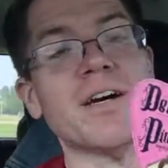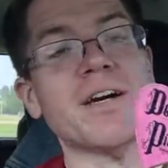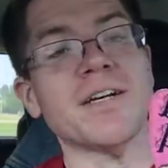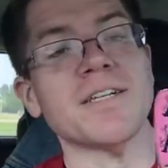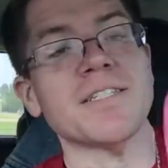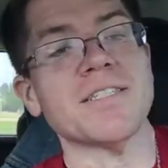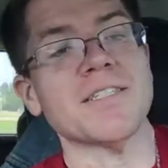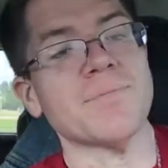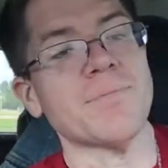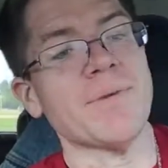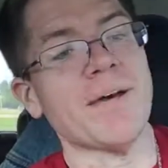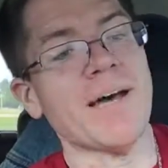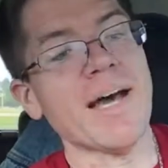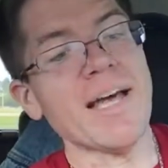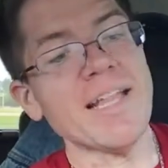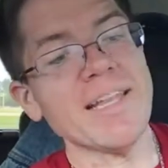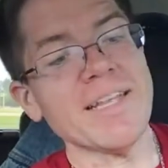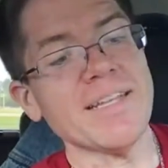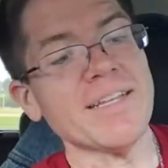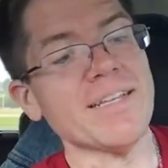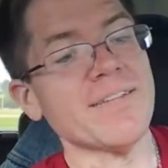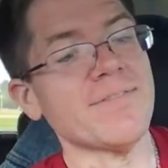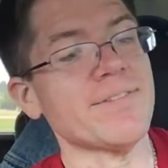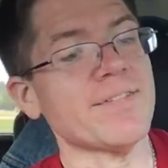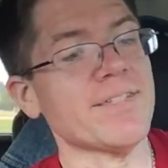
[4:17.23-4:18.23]
awesome. I
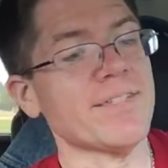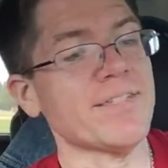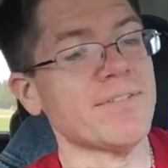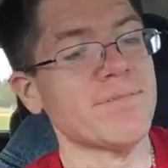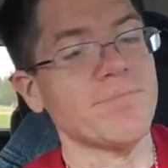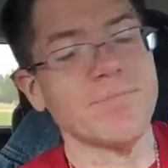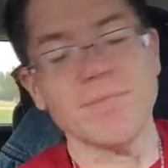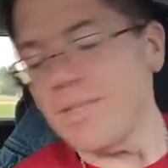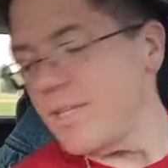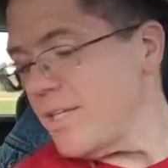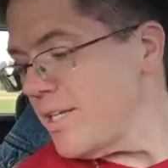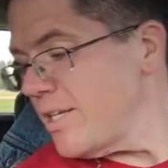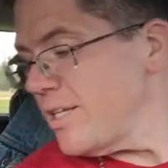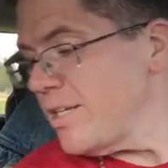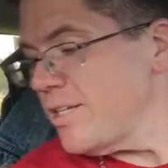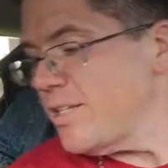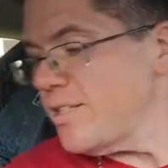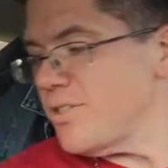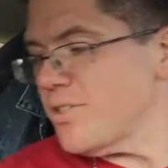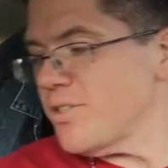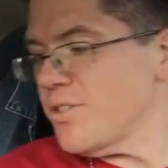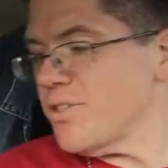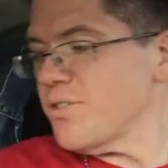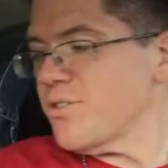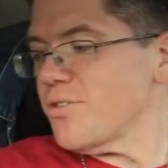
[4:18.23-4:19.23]
love it.
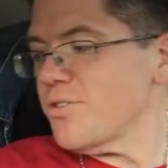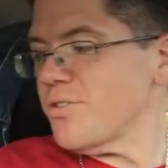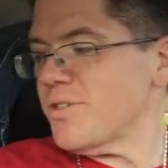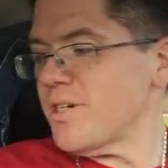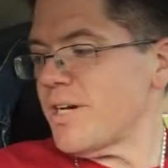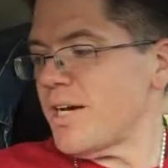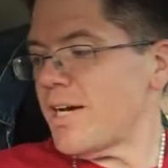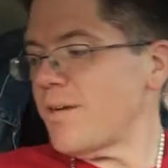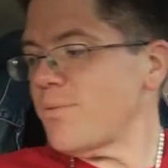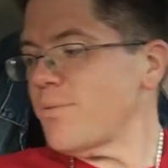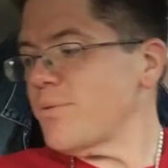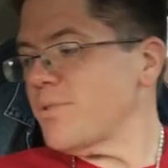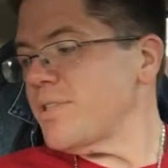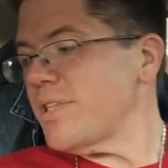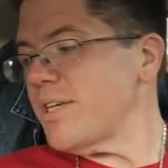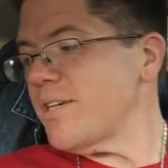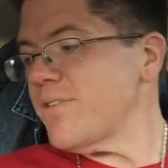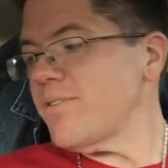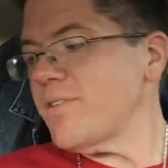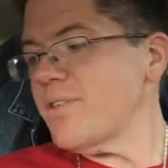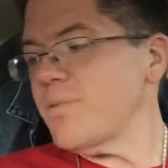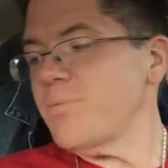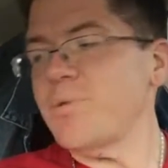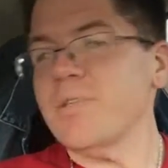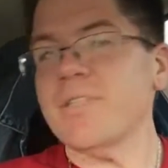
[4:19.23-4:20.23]
So I will
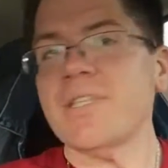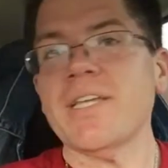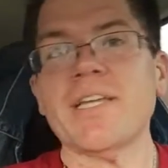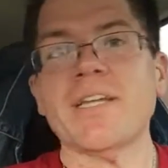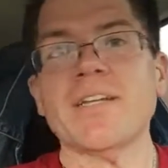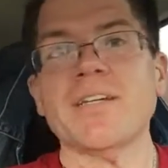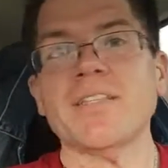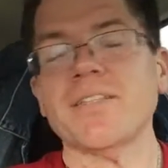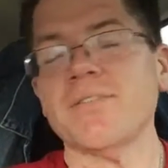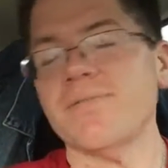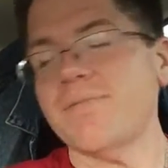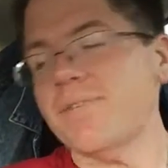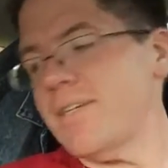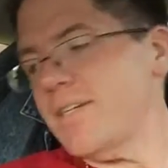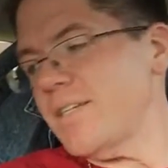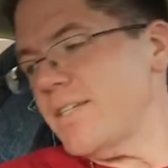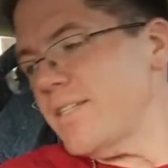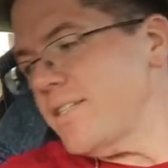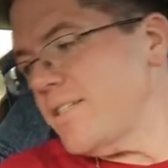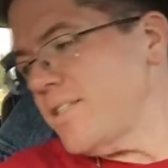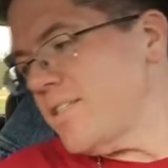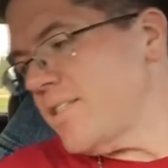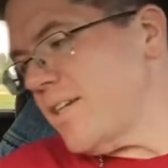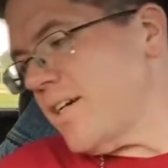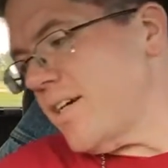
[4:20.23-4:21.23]
definitely put that on the
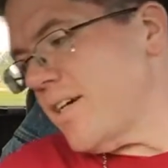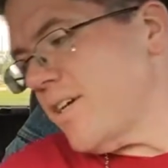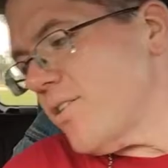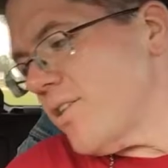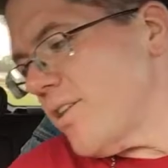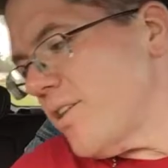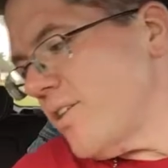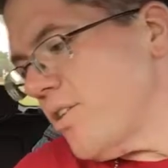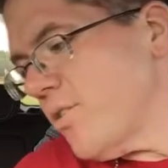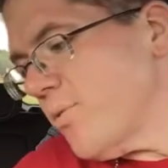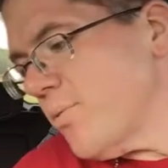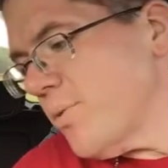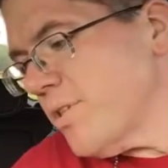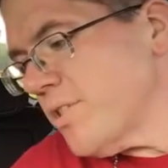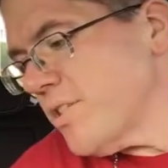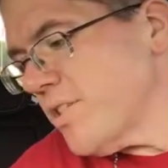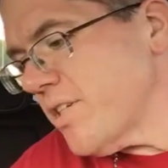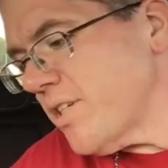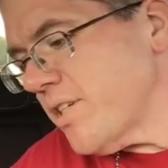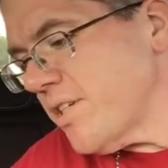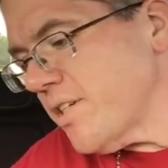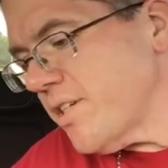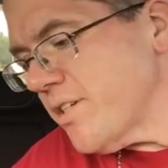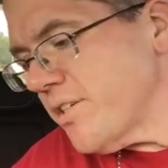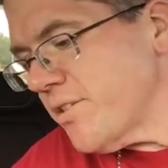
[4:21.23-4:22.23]
vest. I already know where it's
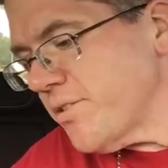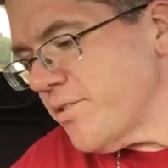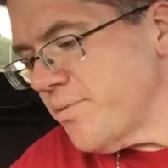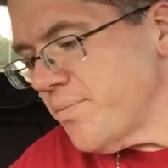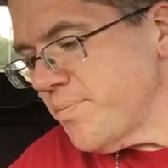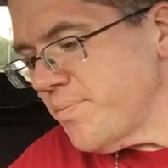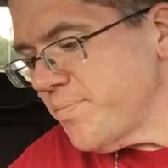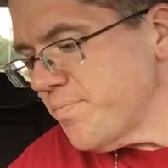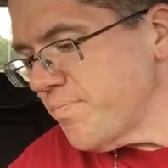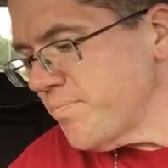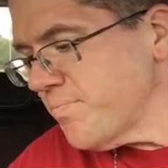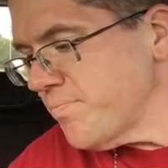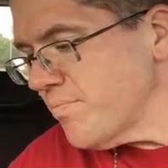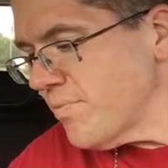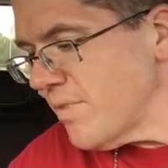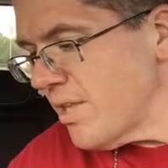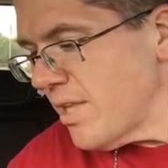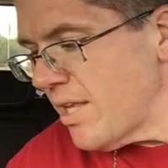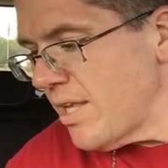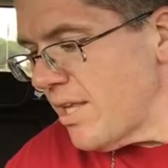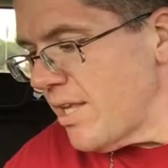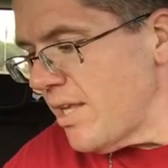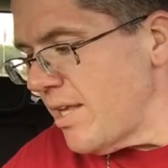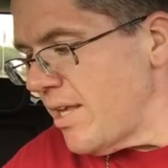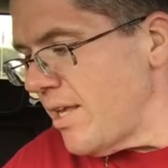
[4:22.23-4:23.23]
gonna go.
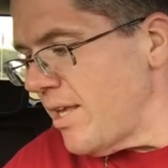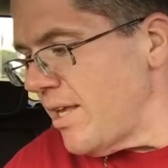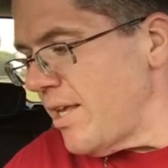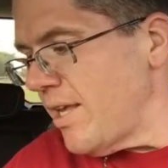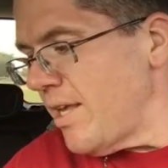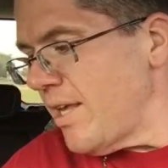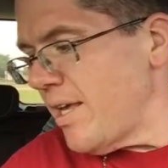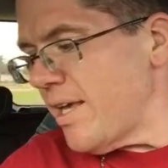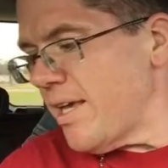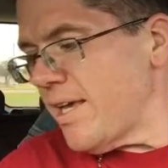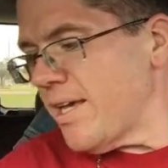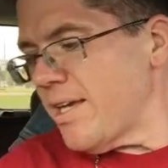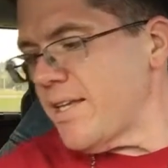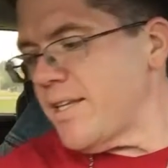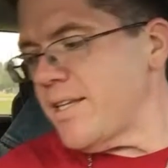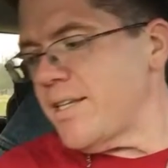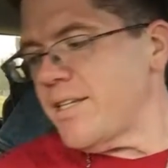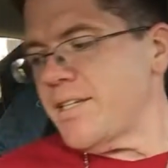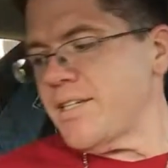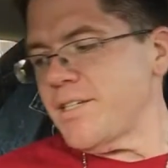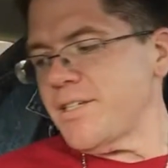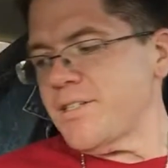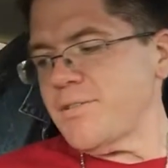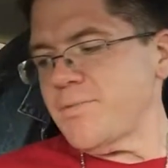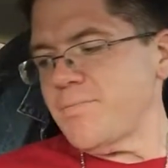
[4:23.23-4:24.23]
And
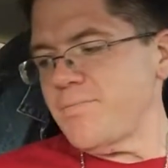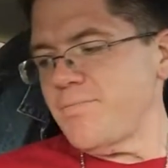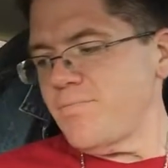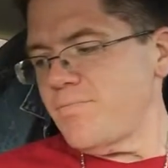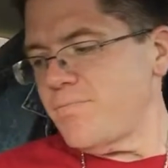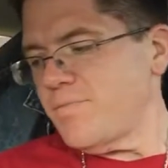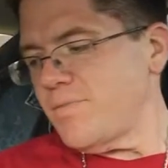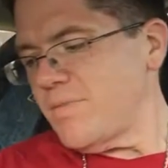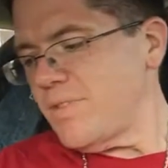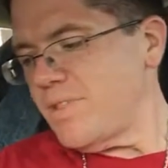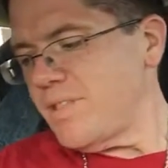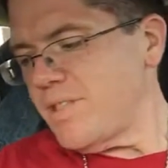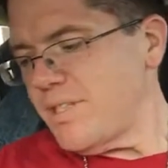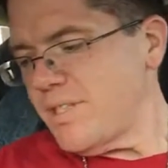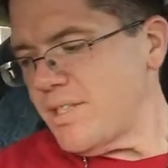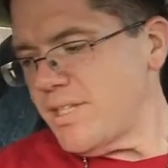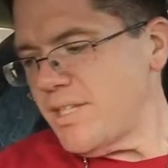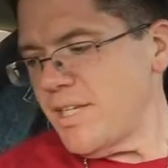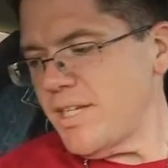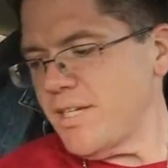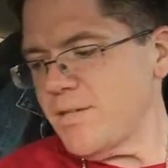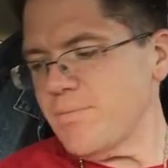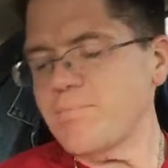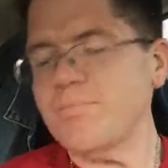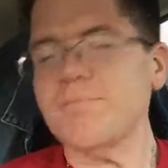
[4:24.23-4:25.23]

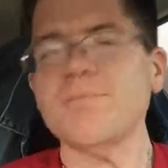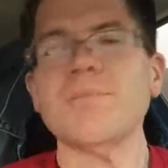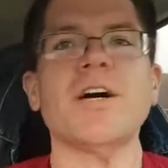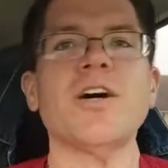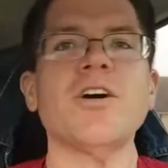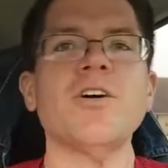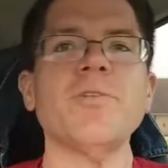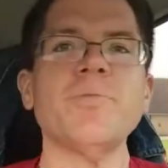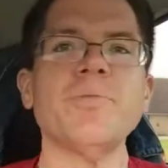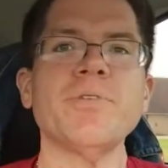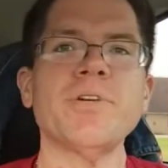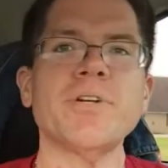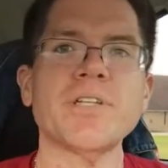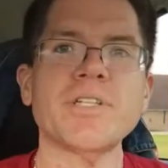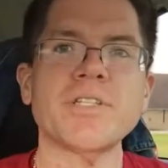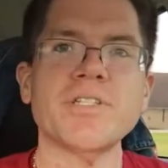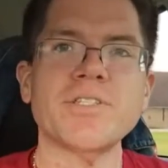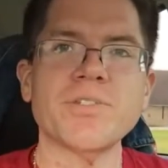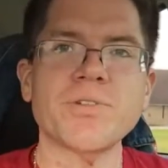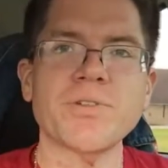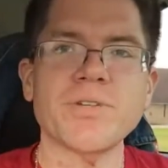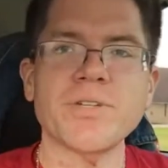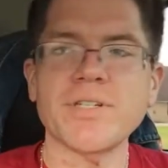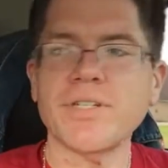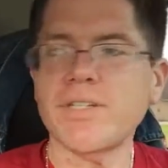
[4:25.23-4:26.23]
yeah, I hope you all
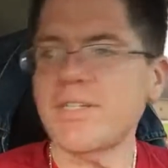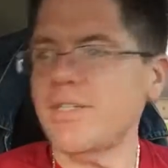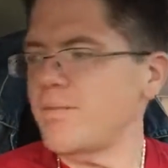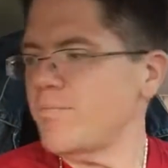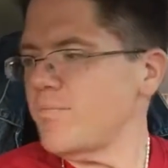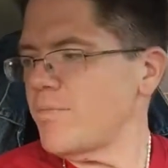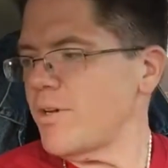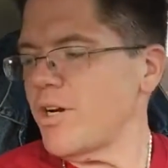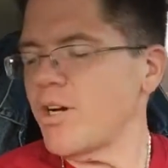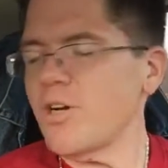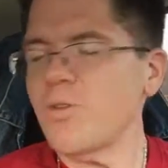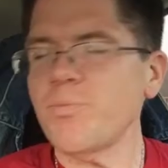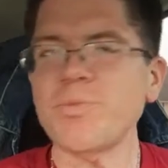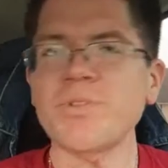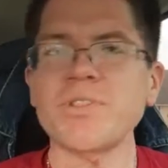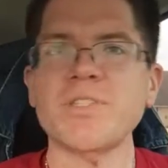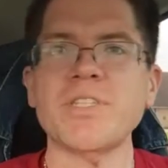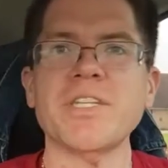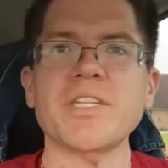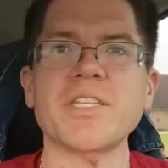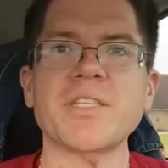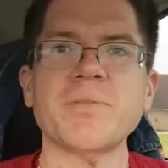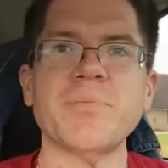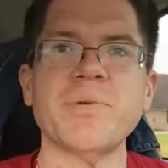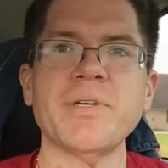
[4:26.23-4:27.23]
enjoyed. I hope you
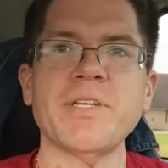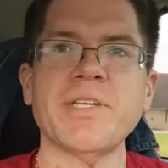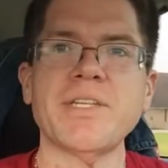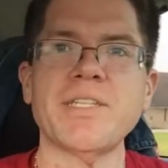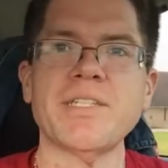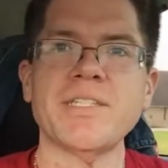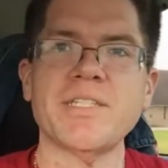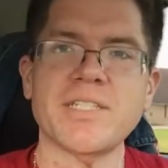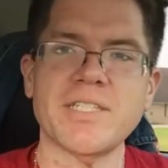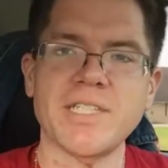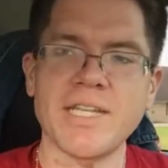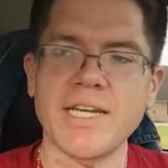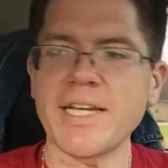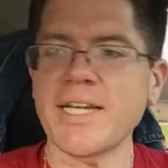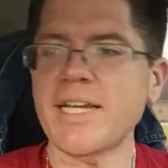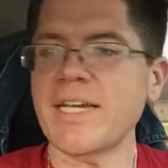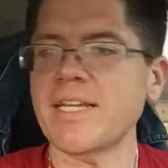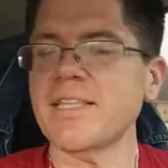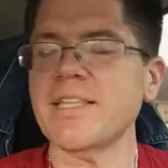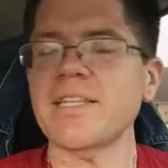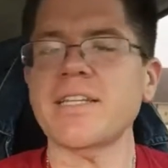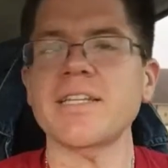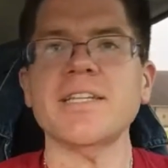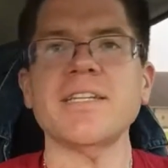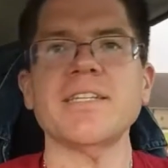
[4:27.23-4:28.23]
dig the pins. Check
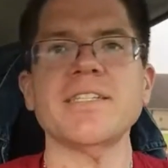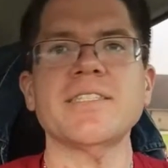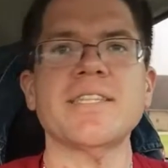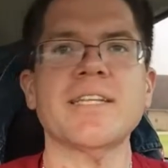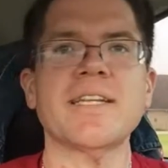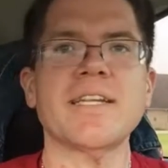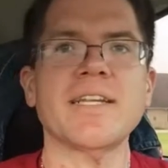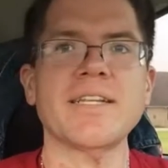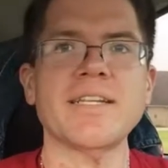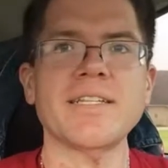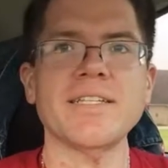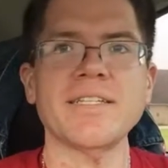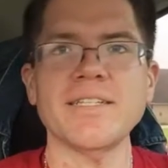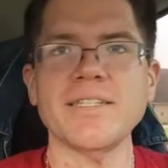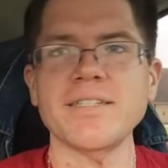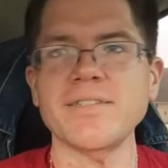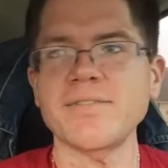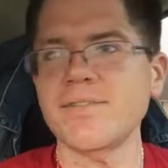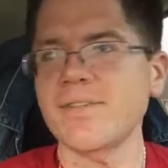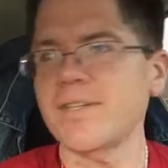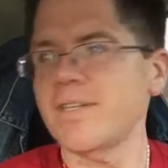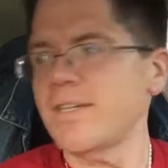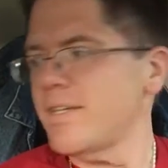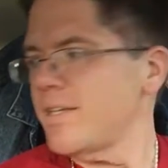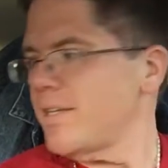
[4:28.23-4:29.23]
out the links that I
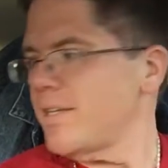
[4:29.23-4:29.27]
leave.